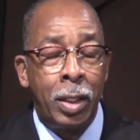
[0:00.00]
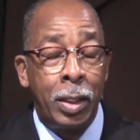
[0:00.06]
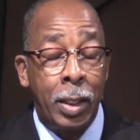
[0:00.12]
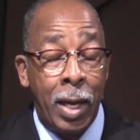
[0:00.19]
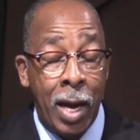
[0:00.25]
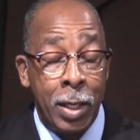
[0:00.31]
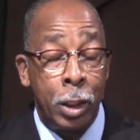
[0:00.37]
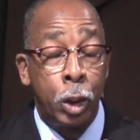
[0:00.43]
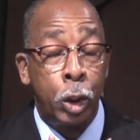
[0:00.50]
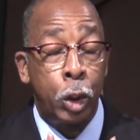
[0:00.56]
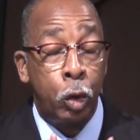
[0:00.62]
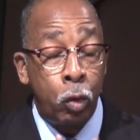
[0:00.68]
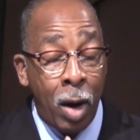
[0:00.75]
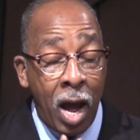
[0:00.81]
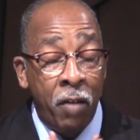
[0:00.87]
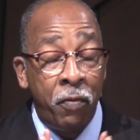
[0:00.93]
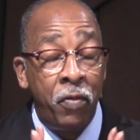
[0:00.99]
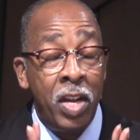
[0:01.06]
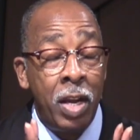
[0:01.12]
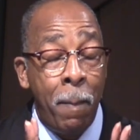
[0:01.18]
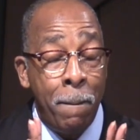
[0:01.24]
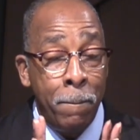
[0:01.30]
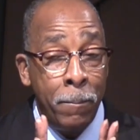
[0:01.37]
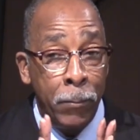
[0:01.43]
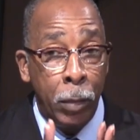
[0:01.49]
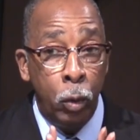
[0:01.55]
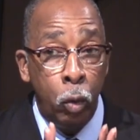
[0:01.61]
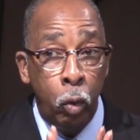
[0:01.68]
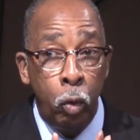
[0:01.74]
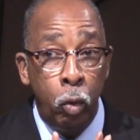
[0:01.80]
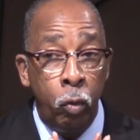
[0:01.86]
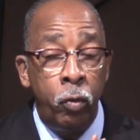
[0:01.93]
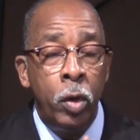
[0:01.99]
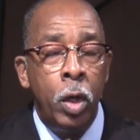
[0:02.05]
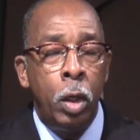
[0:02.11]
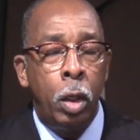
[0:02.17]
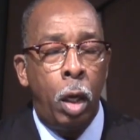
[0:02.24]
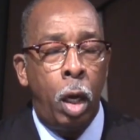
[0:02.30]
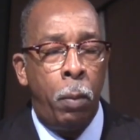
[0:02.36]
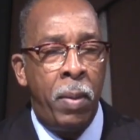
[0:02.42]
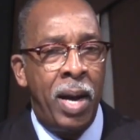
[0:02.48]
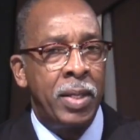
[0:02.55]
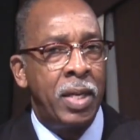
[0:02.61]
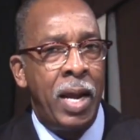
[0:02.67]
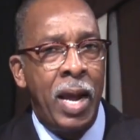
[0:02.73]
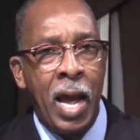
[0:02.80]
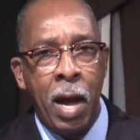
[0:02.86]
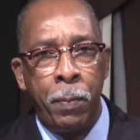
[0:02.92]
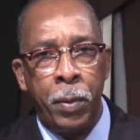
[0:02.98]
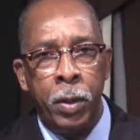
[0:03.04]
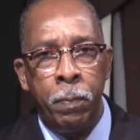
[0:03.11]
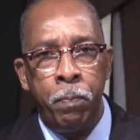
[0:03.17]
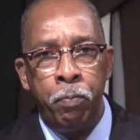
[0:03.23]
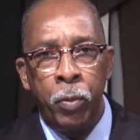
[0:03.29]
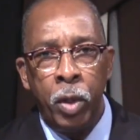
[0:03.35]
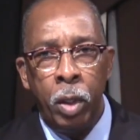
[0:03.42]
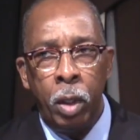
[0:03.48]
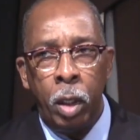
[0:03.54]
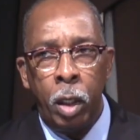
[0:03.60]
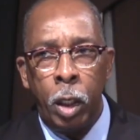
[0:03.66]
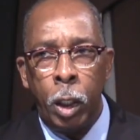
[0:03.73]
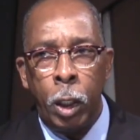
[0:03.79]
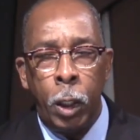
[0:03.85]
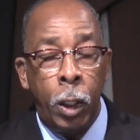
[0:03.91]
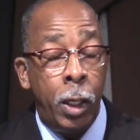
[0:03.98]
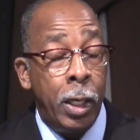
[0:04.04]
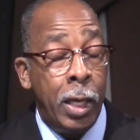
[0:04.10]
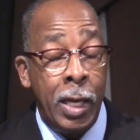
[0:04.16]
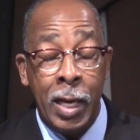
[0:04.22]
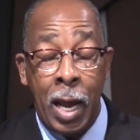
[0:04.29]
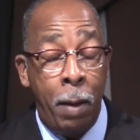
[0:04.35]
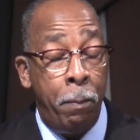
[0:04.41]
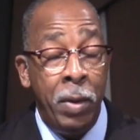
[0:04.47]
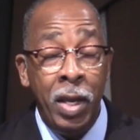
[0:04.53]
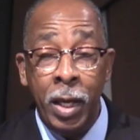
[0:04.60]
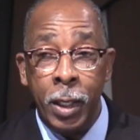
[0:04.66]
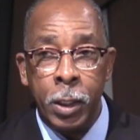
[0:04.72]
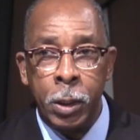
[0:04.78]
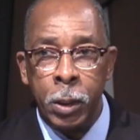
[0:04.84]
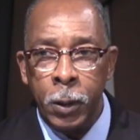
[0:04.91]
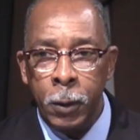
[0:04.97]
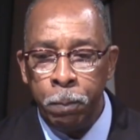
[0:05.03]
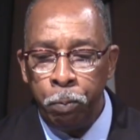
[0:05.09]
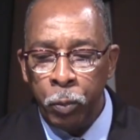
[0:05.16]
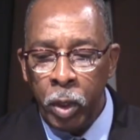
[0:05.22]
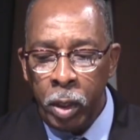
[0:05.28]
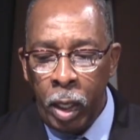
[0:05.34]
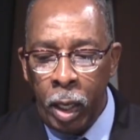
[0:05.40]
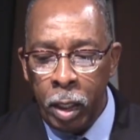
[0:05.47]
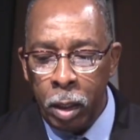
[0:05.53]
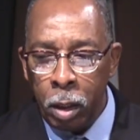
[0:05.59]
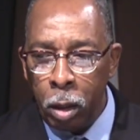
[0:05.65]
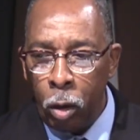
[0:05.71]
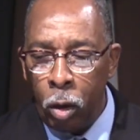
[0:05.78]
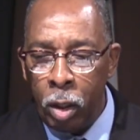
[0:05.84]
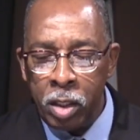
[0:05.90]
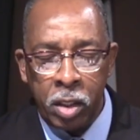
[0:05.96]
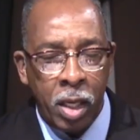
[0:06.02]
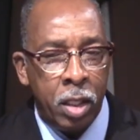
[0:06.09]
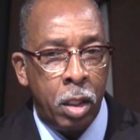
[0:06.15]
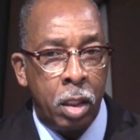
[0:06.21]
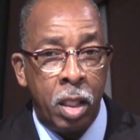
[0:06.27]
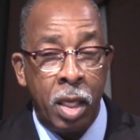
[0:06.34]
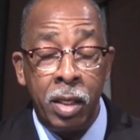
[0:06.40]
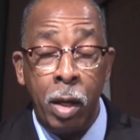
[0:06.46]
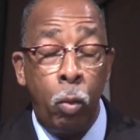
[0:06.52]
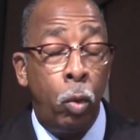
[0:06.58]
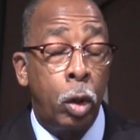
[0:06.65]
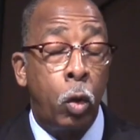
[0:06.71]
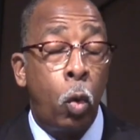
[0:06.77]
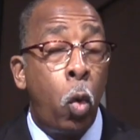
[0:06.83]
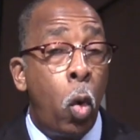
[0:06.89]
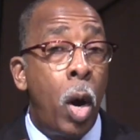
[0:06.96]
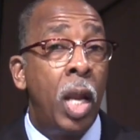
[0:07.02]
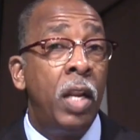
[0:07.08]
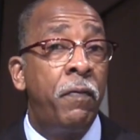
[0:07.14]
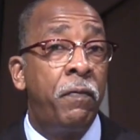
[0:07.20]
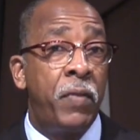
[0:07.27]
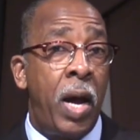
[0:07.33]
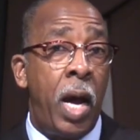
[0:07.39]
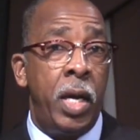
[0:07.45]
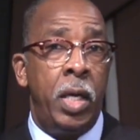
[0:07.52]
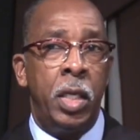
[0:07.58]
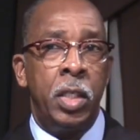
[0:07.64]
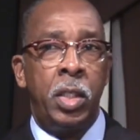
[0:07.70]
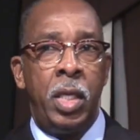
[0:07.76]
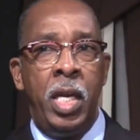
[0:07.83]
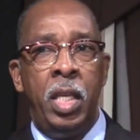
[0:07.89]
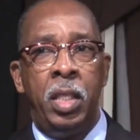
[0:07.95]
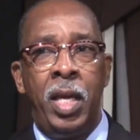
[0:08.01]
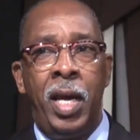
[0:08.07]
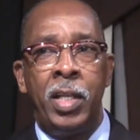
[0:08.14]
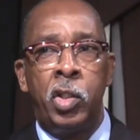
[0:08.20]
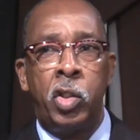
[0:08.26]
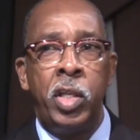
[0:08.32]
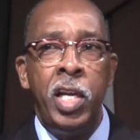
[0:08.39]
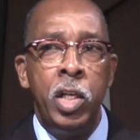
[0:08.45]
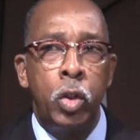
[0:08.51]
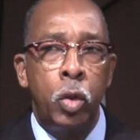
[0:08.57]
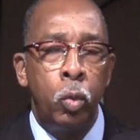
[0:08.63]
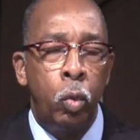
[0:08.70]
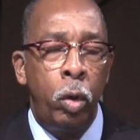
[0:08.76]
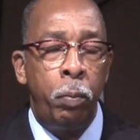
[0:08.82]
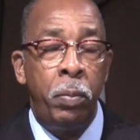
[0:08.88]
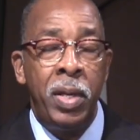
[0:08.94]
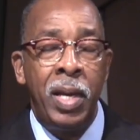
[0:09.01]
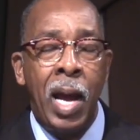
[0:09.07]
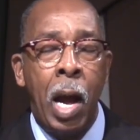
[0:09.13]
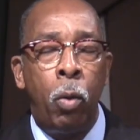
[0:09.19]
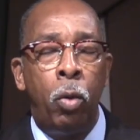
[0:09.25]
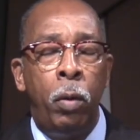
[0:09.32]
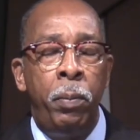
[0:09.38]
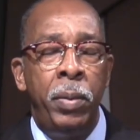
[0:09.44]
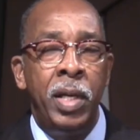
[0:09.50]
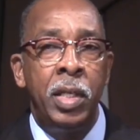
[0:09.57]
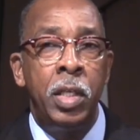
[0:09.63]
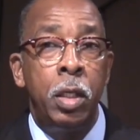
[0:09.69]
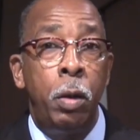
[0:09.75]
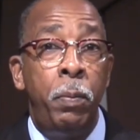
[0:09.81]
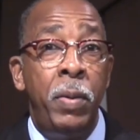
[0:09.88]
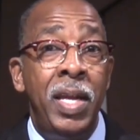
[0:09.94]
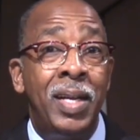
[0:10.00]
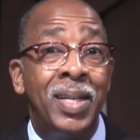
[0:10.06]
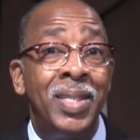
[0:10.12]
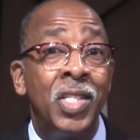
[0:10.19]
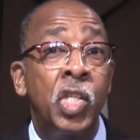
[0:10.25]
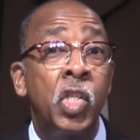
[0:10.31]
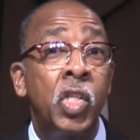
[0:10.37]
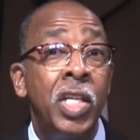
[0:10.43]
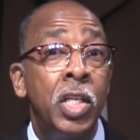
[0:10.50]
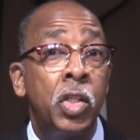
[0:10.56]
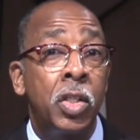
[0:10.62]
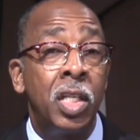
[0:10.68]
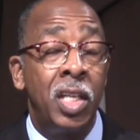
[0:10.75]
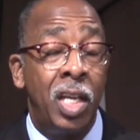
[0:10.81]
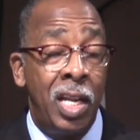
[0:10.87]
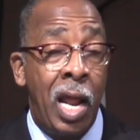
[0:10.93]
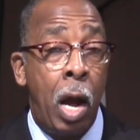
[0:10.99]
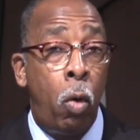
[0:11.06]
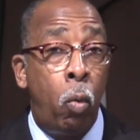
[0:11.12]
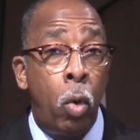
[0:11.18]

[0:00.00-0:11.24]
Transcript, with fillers: catastrophic move about to happen uh, in our midst. And the Lord said the thing that would qualify us in that season would be our ability to be consistent in our